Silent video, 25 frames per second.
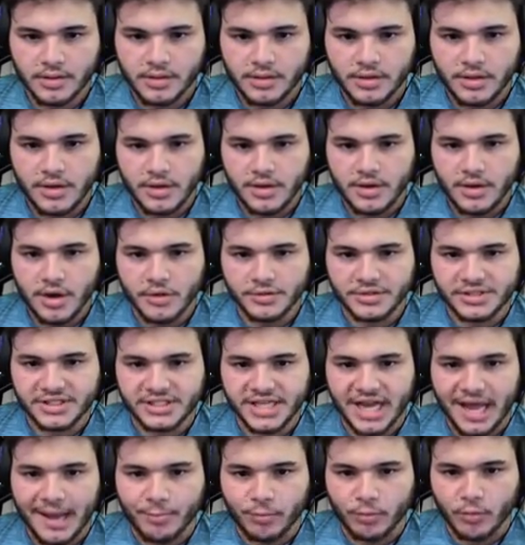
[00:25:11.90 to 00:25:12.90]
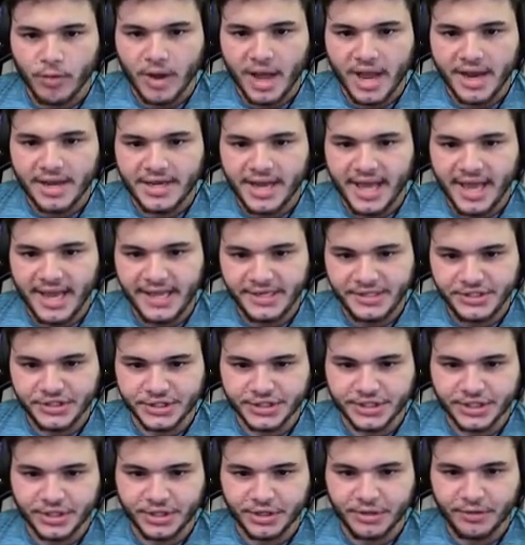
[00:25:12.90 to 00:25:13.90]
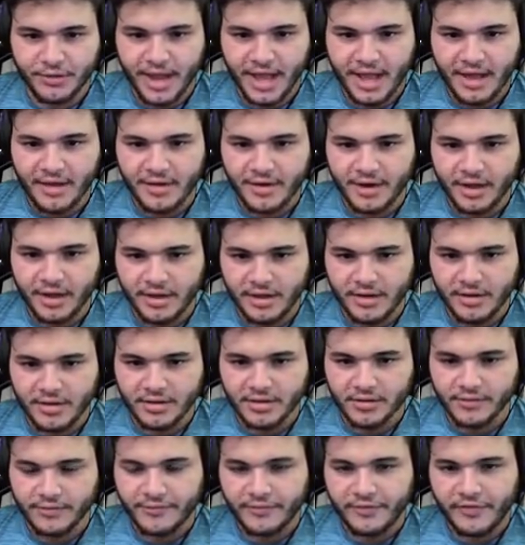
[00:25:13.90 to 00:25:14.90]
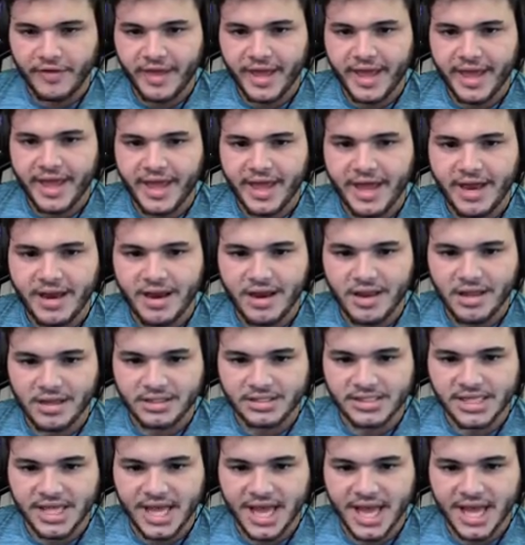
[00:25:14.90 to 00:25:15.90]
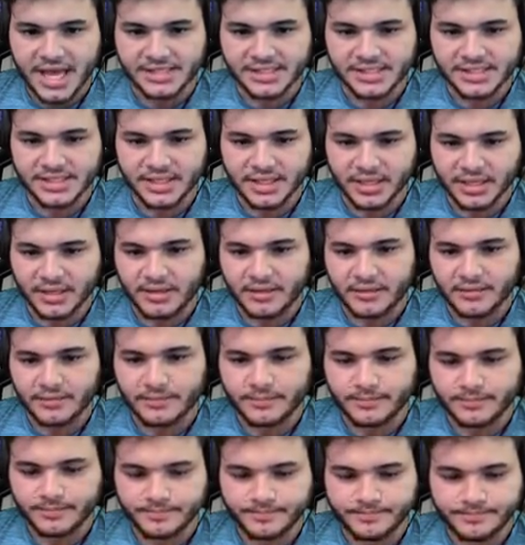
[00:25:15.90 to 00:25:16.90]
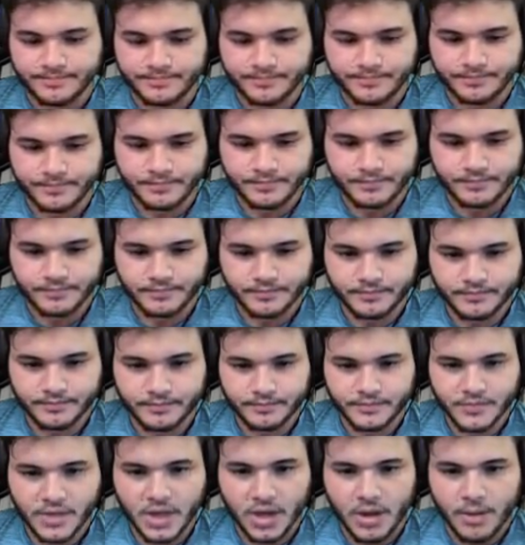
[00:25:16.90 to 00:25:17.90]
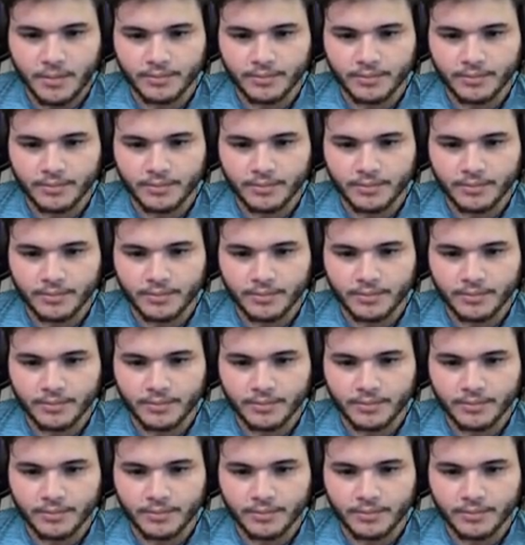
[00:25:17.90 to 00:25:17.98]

No, stop, run, danger, turn around. Oh, fantastic. Oh.